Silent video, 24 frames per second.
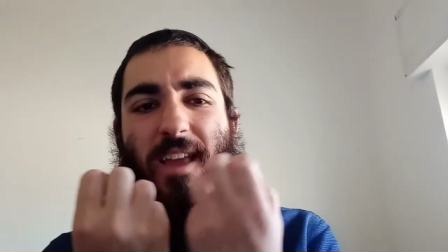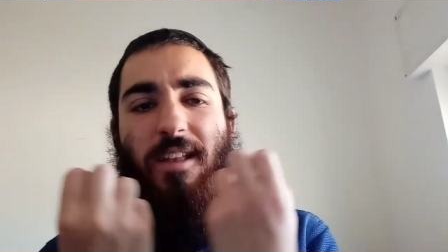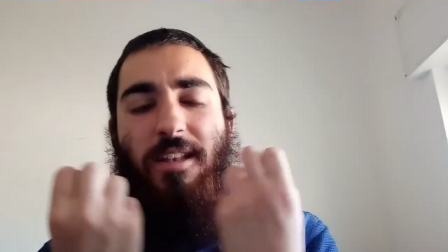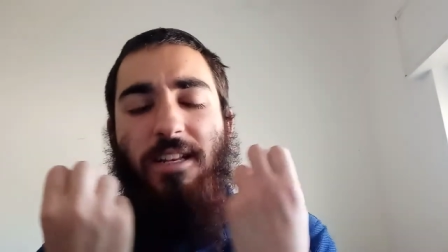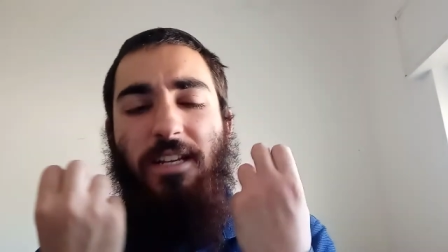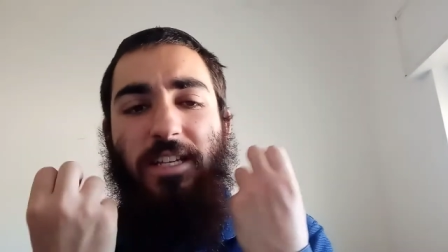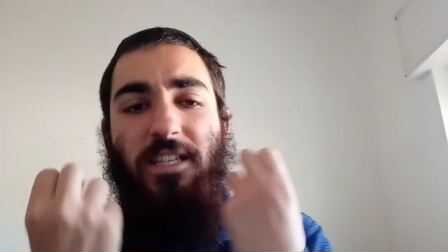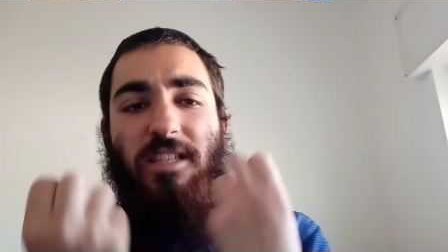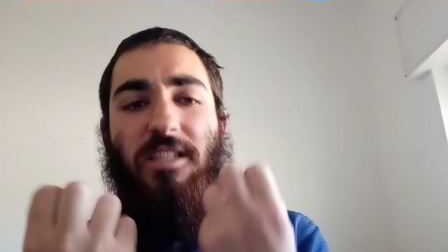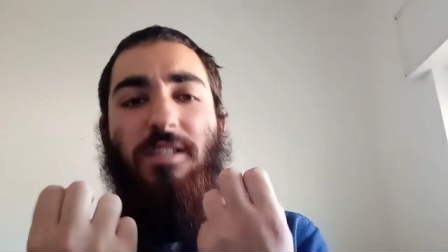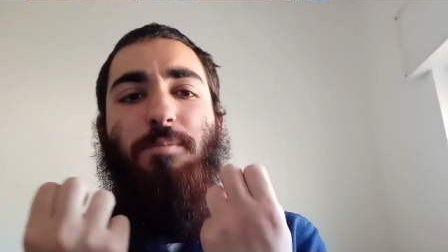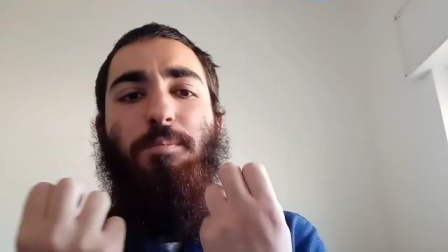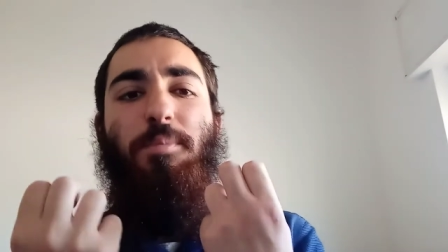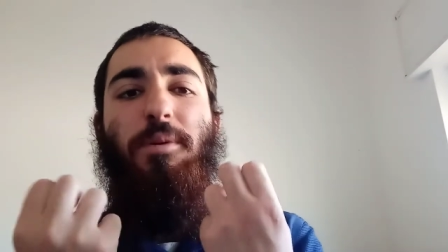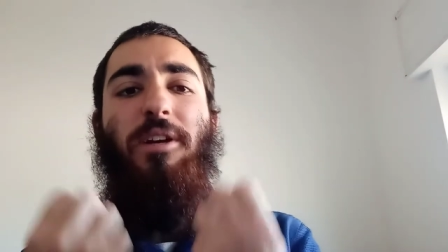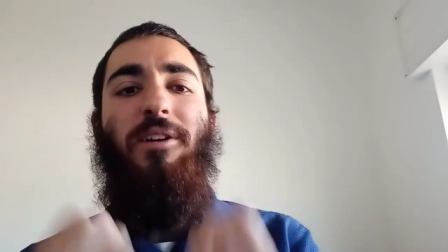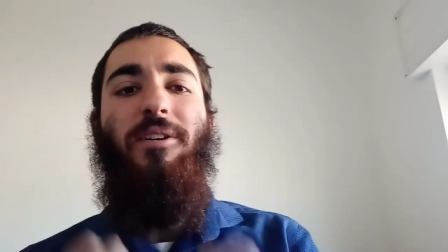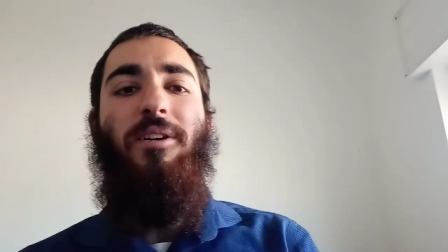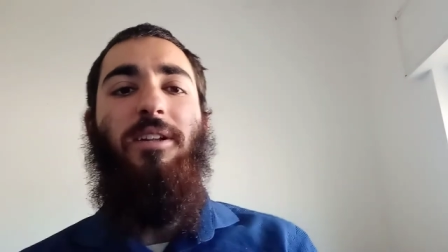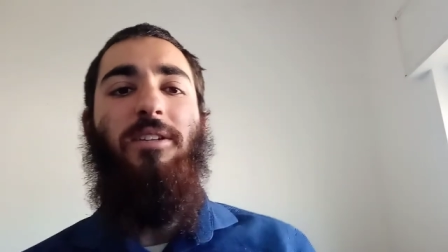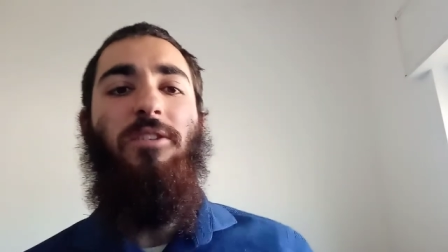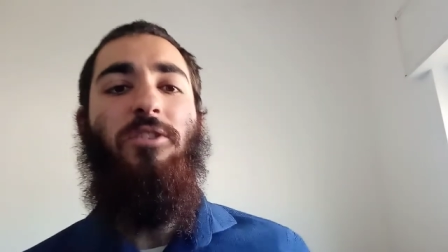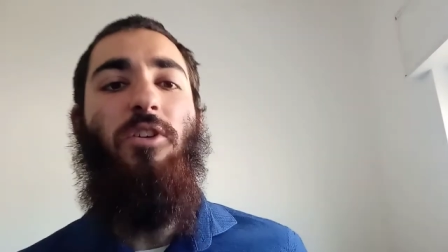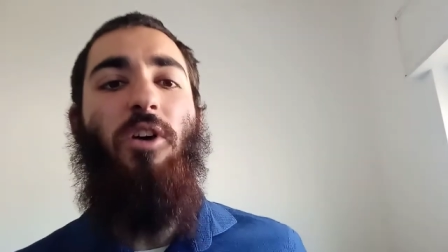
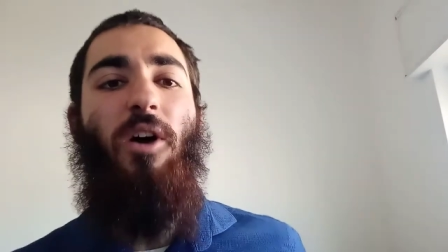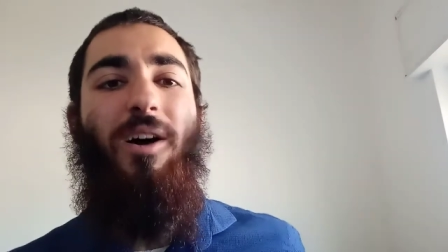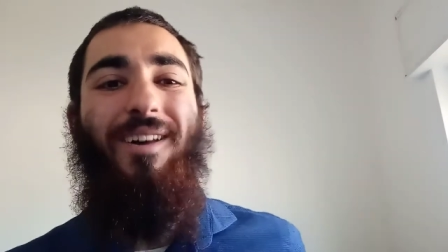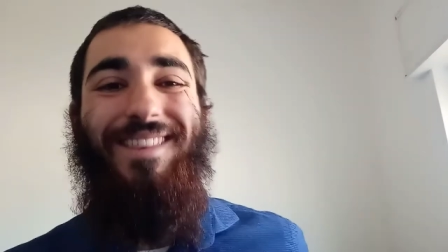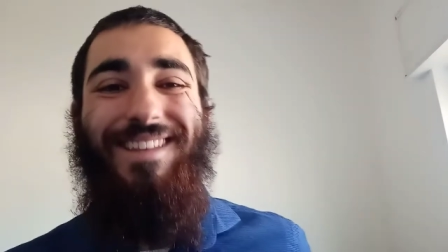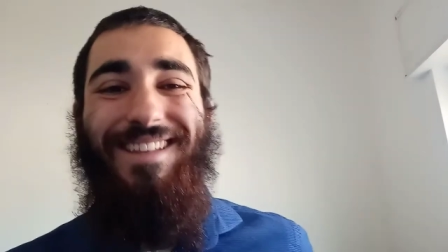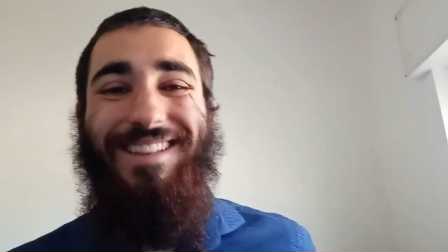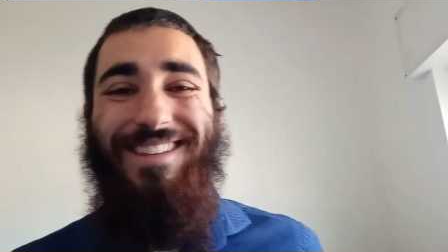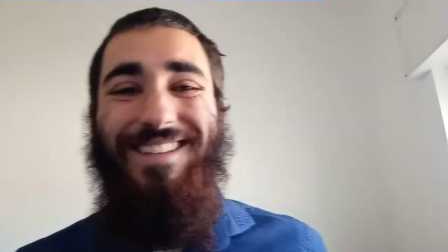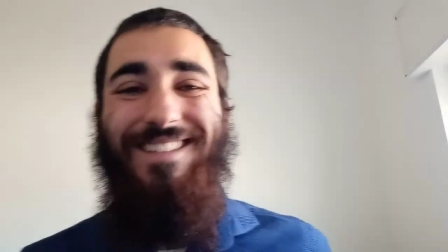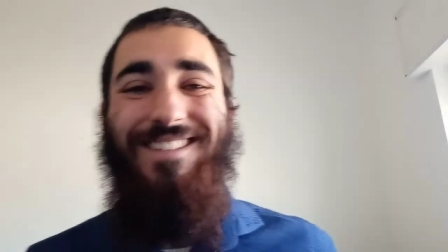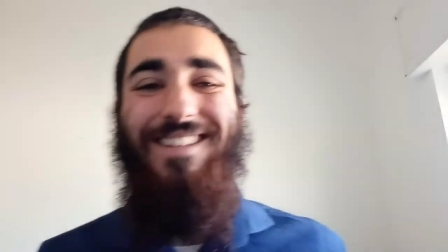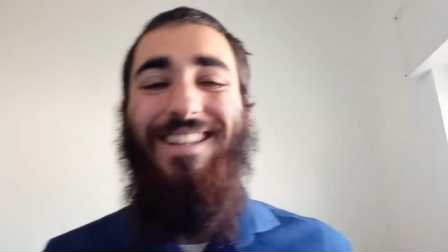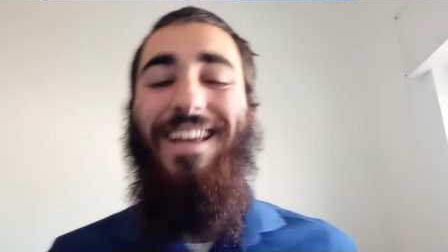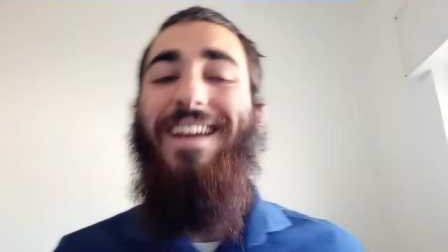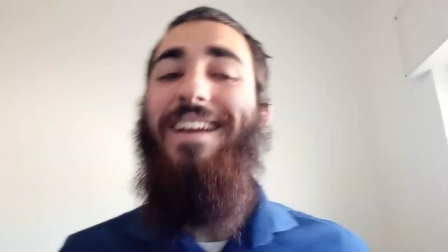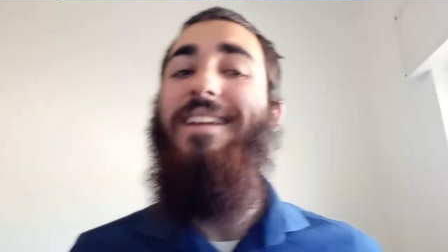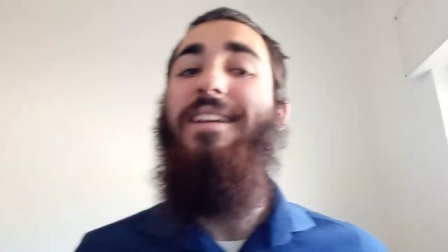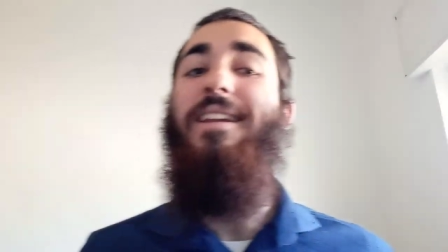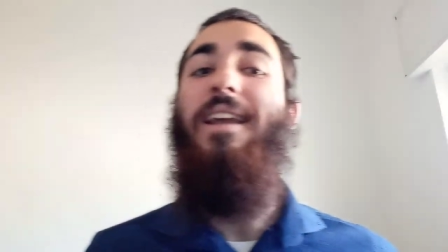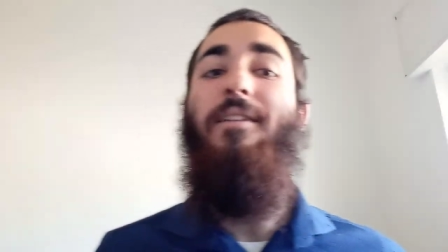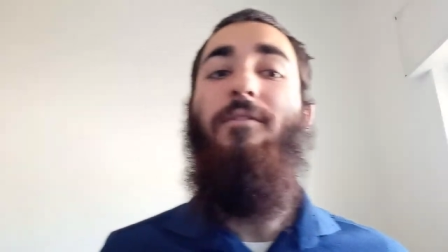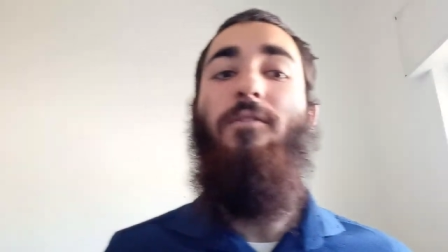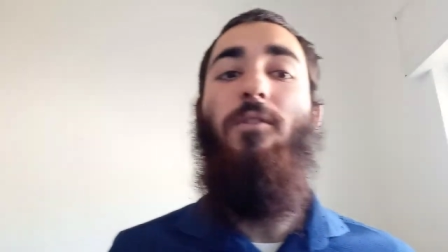experience godliness like
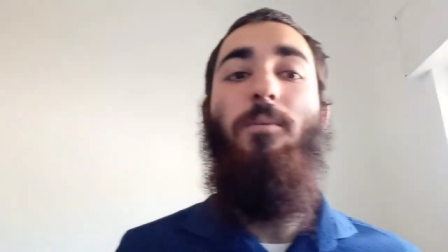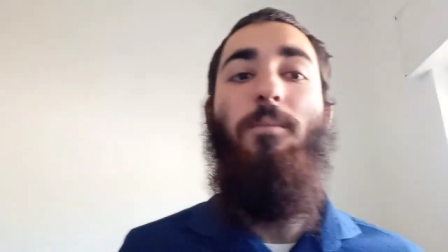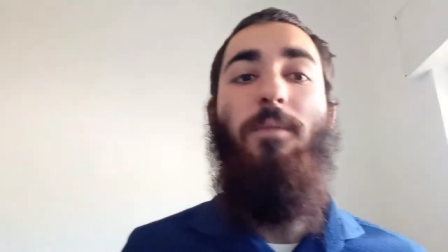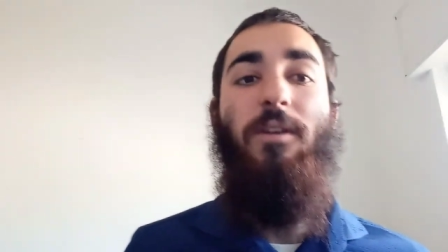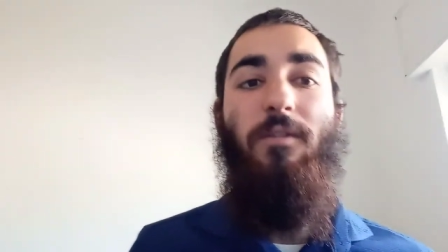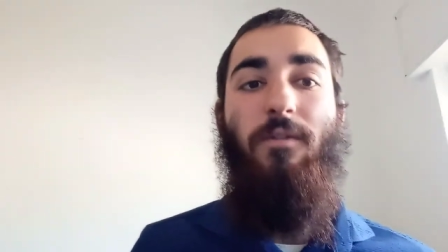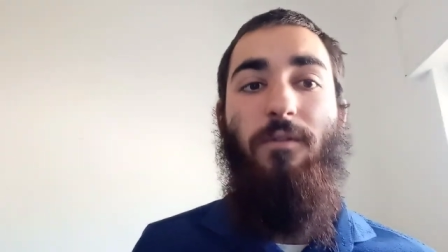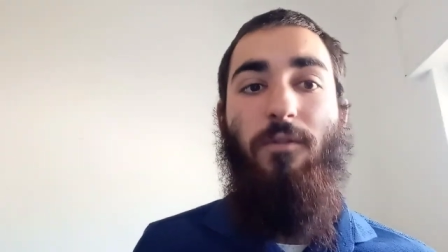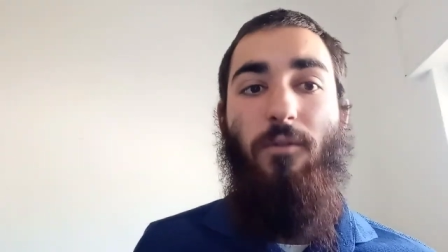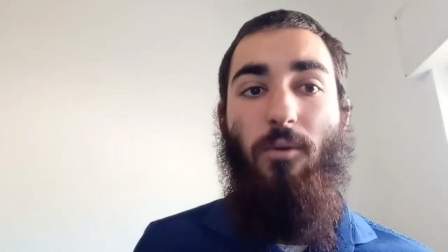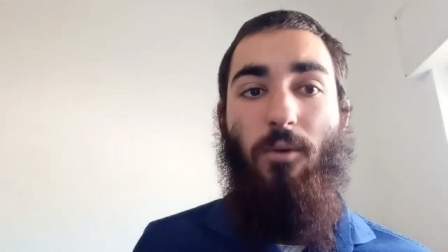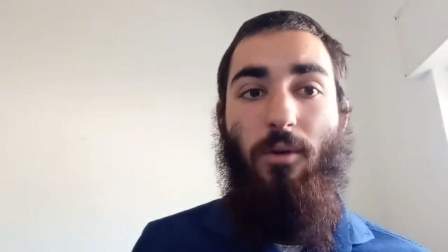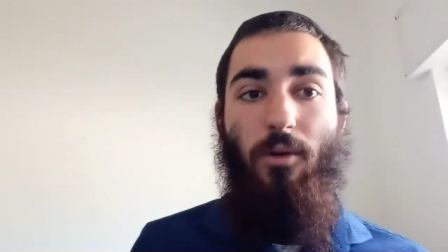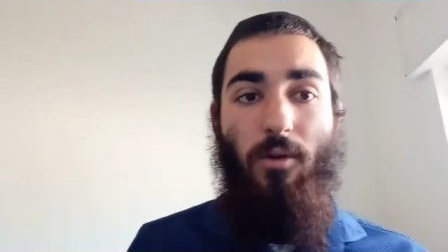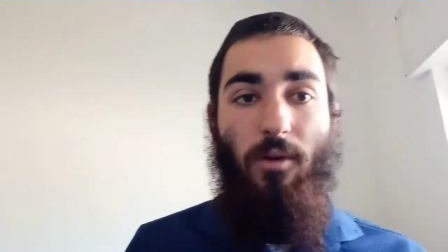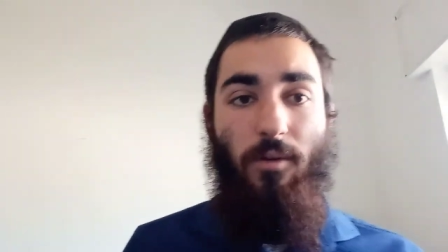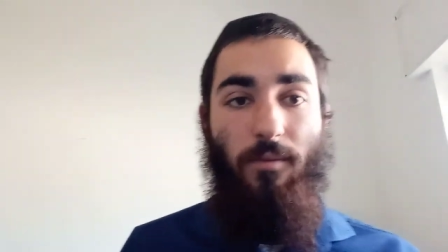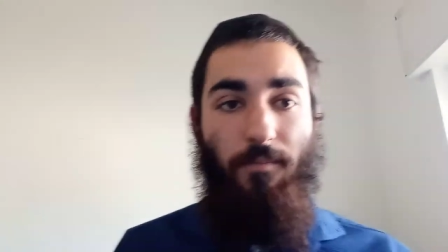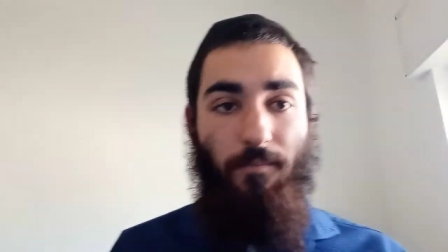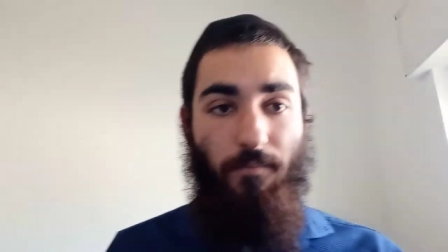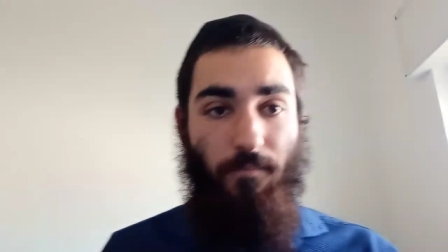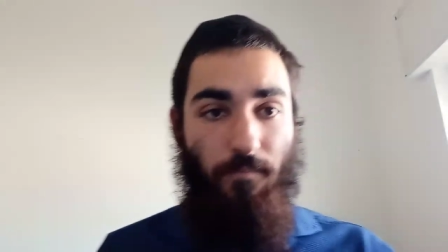never before.